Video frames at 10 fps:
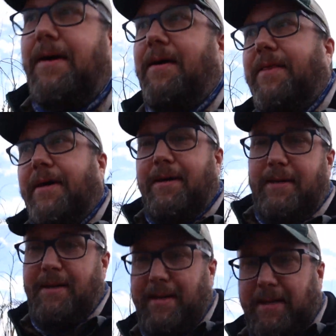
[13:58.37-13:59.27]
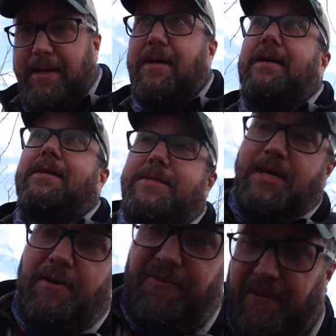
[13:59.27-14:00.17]
all the
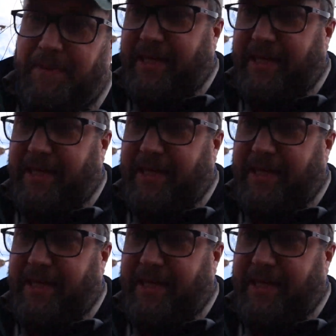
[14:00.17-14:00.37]
duff from the